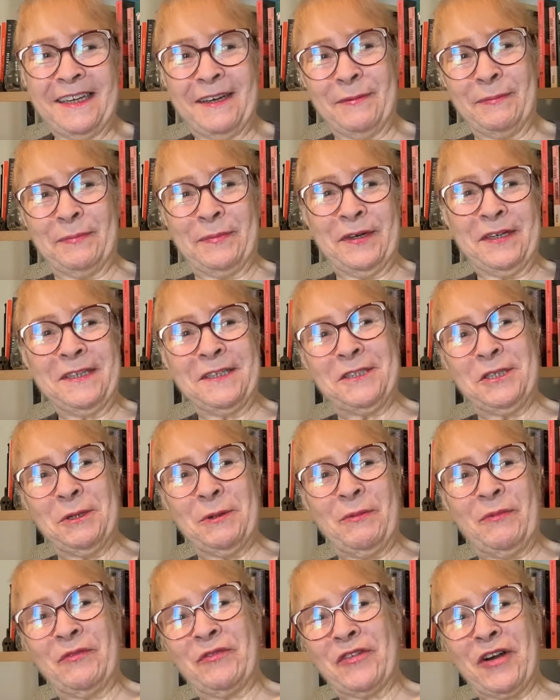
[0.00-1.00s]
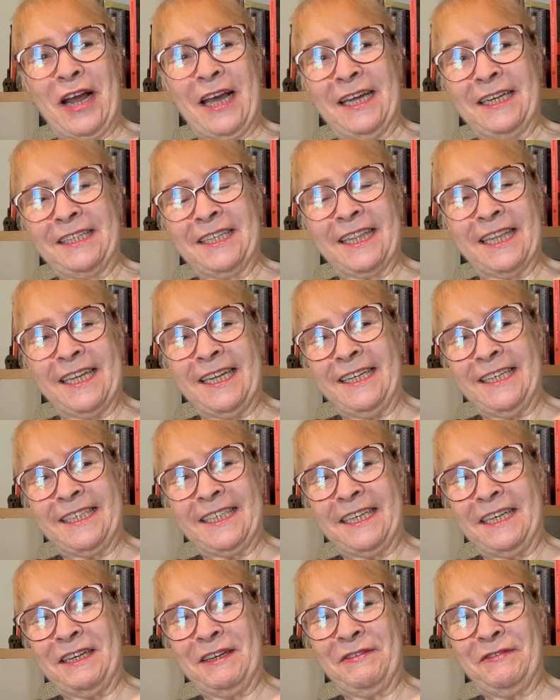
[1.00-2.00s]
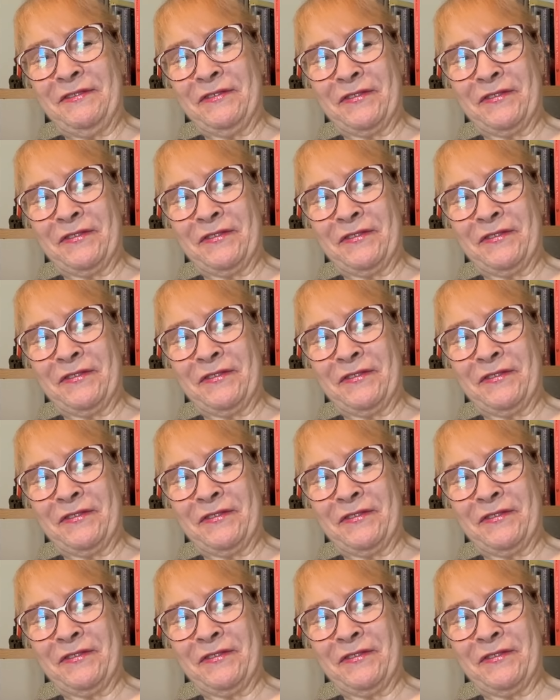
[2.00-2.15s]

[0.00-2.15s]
a BookTube friend, Lindy,